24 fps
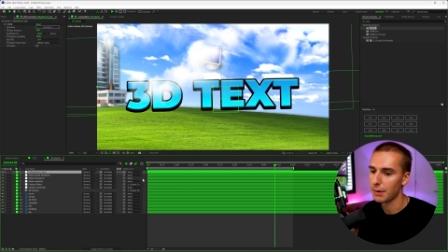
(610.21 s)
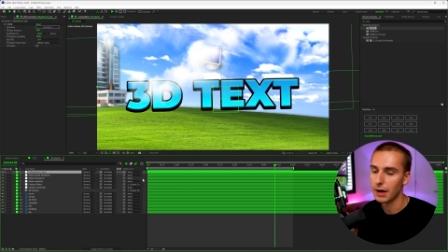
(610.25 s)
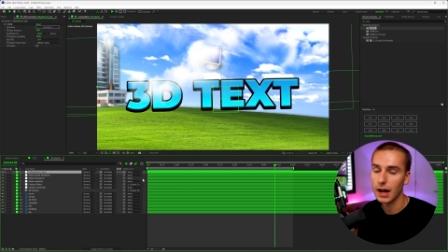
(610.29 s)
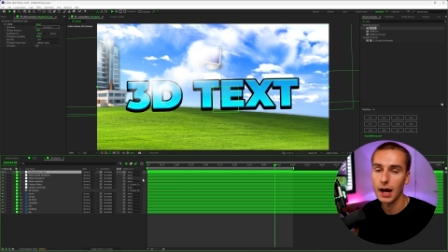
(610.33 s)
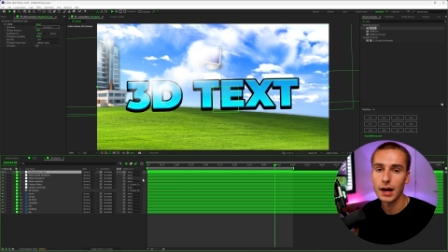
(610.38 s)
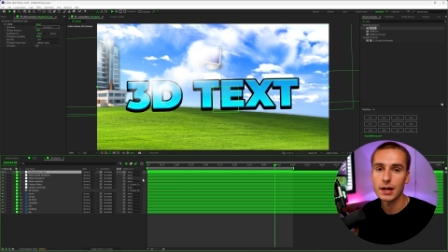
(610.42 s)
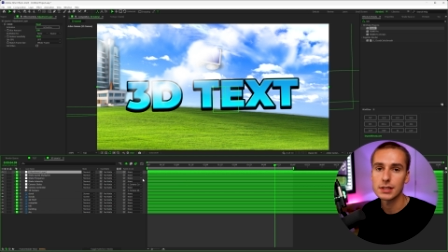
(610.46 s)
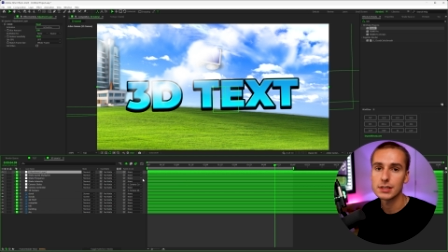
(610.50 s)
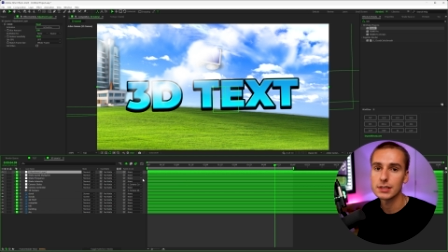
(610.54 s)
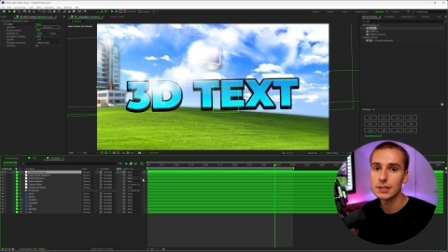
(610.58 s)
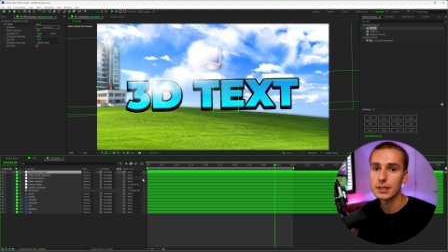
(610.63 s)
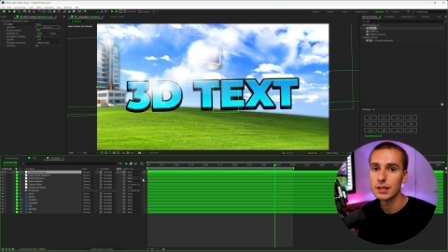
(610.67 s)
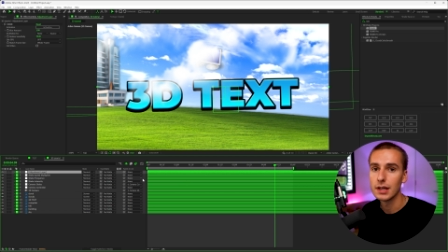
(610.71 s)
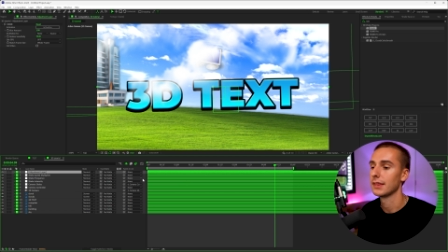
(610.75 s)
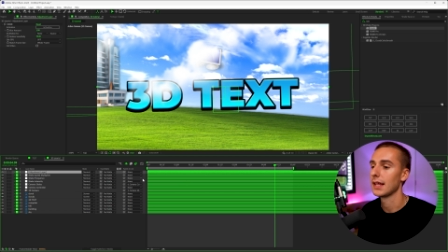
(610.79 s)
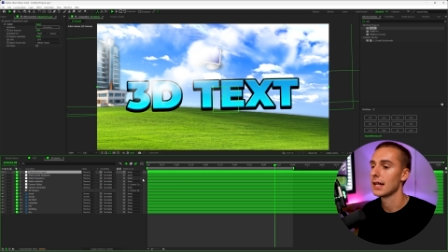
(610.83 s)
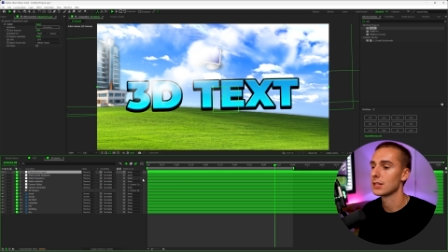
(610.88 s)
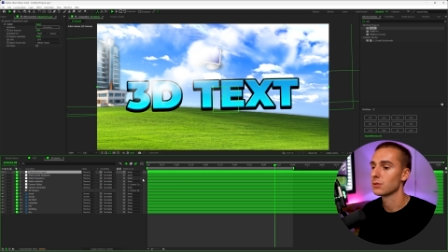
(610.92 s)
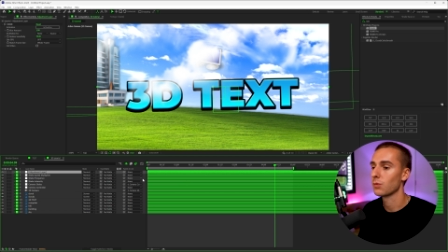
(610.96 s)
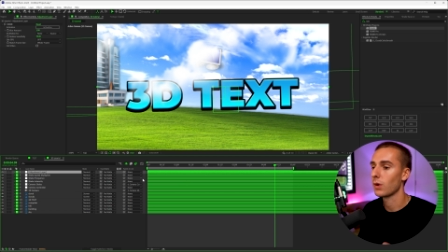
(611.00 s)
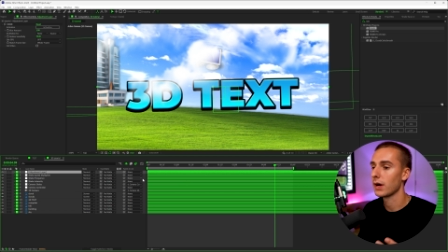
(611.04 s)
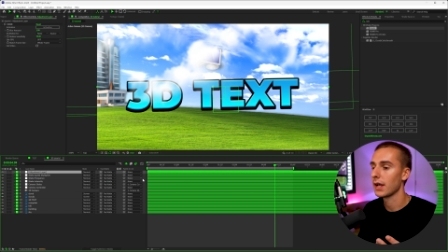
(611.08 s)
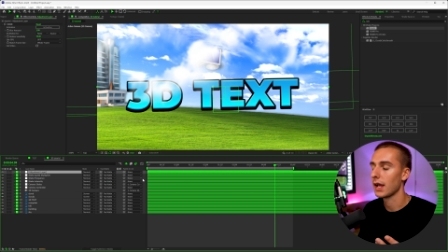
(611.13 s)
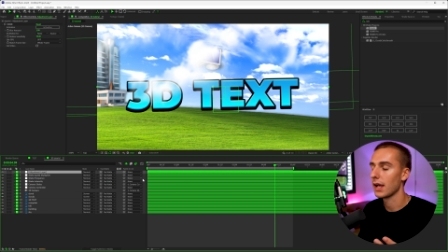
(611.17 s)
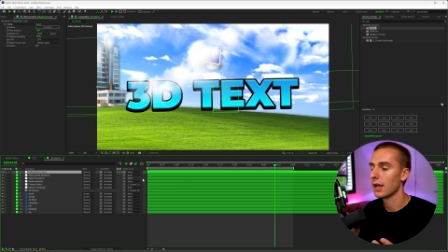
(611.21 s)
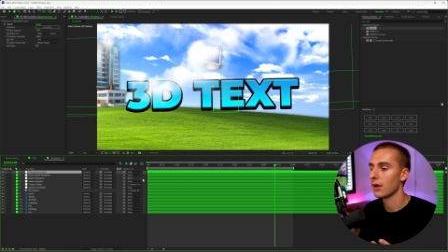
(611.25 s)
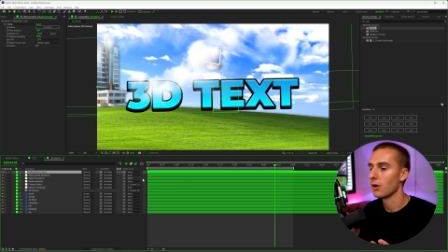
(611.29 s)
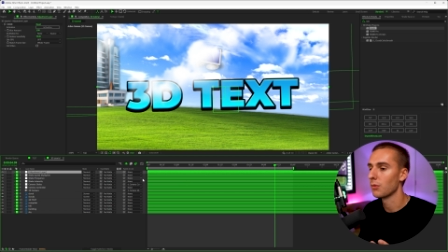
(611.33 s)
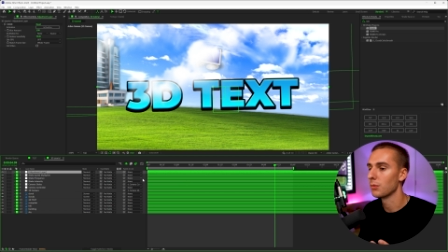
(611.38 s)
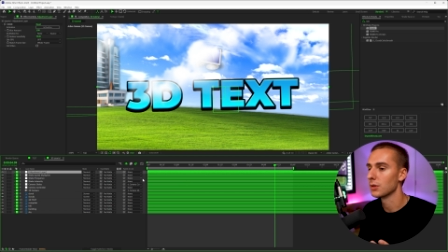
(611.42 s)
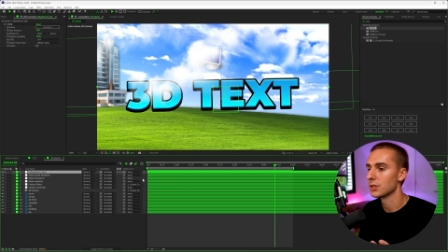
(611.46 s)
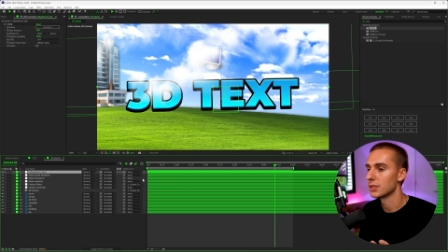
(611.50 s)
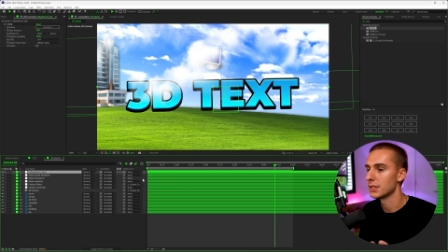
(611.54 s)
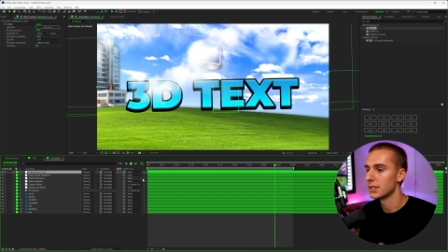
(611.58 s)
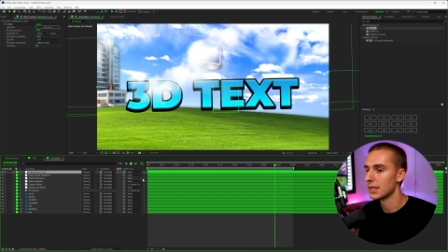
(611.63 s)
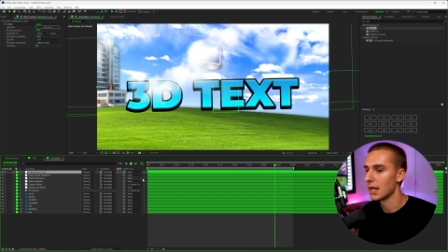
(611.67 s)
And honestly, that's why I
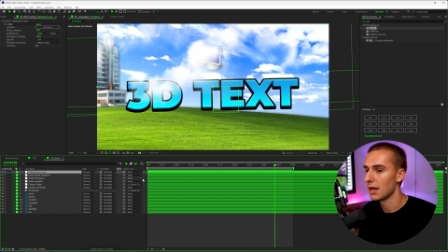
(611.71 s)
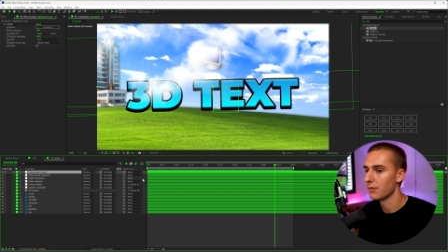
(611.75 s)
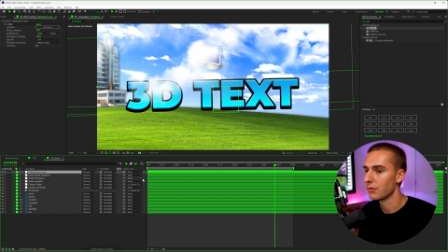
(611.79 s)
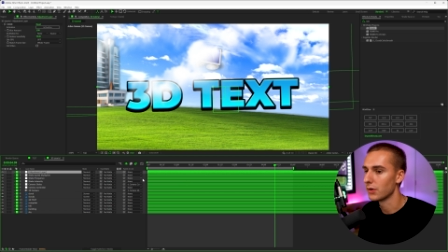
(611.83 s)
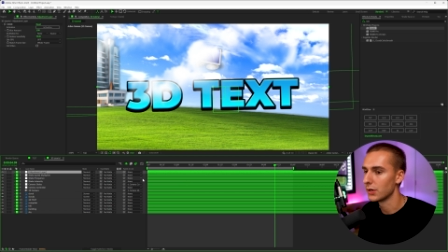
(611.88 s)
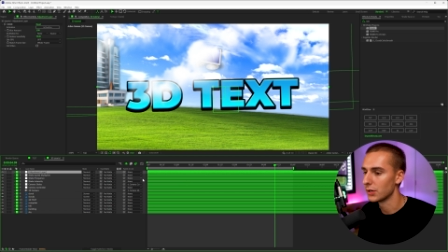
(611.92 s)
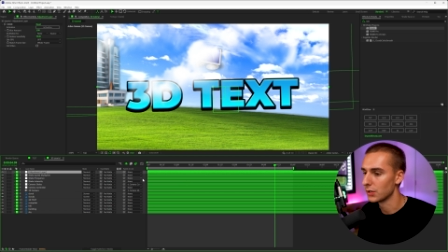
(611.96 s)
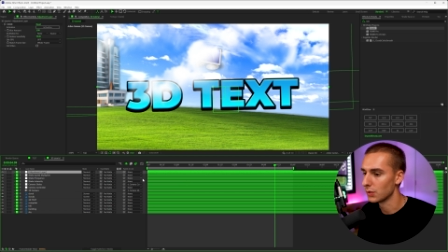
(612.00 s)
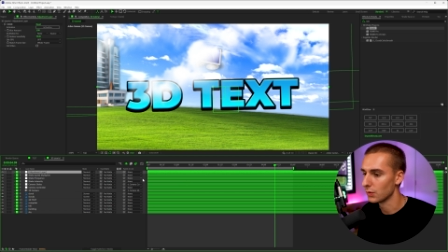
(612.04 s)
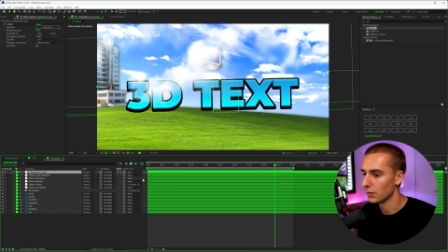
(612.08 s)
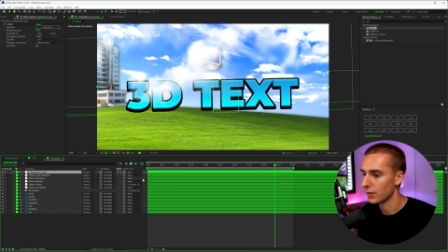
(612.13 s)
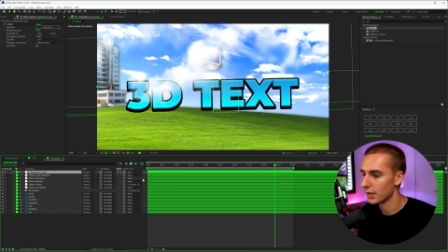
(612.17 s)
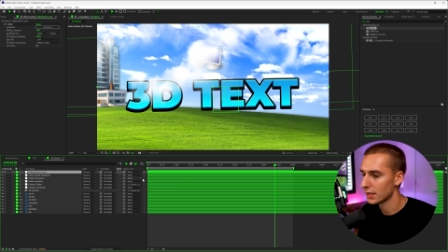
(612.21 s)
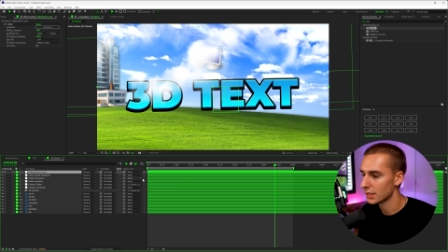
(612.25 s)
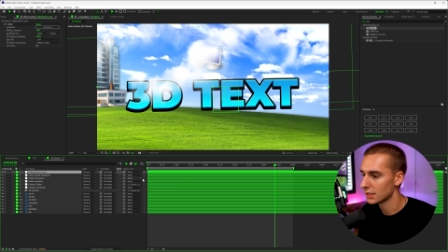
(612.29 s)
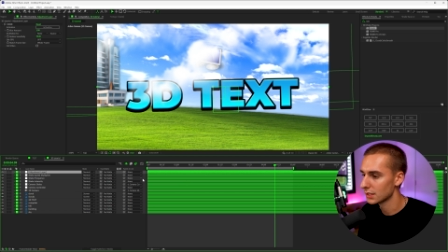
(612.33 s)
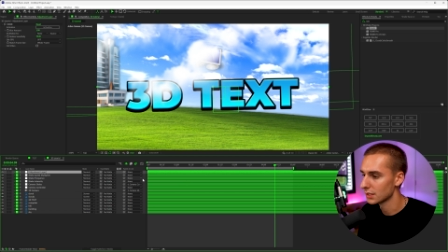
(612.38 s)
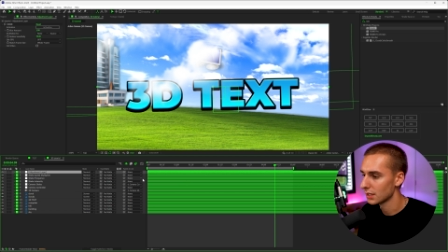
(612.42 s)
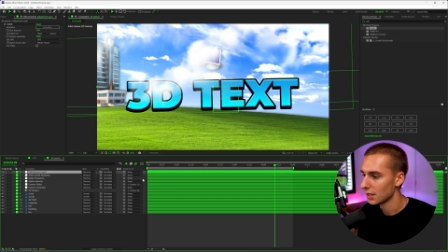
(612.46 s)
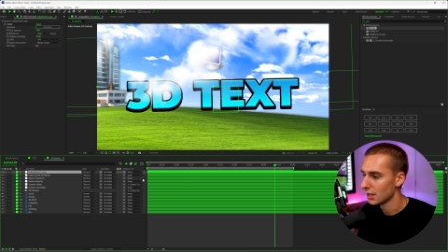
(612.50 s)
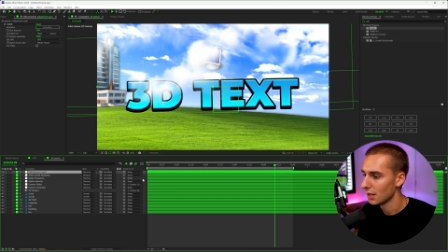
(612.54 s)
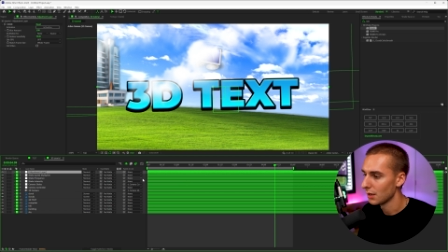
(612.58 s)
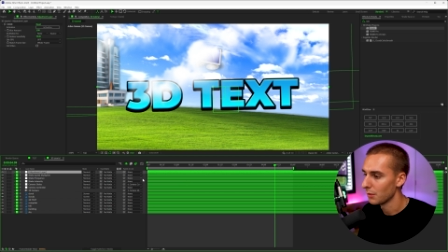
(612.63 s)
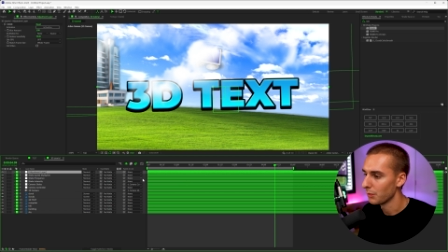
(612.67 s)
almost never do this,